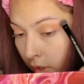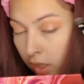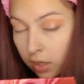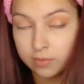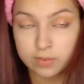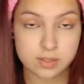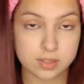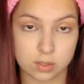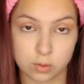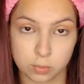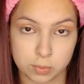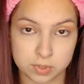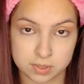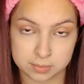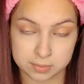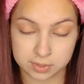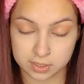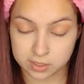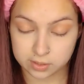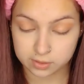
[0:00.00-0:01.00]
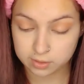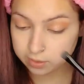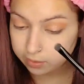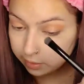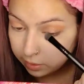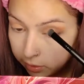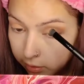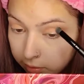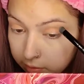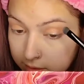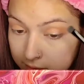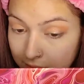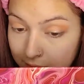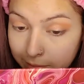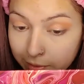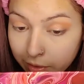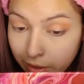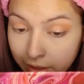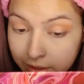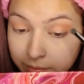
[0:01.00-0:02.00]
Obviously, we'll put some glitter there later. It's
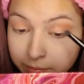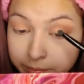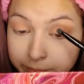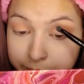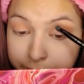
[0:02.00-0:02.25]
gonna be great.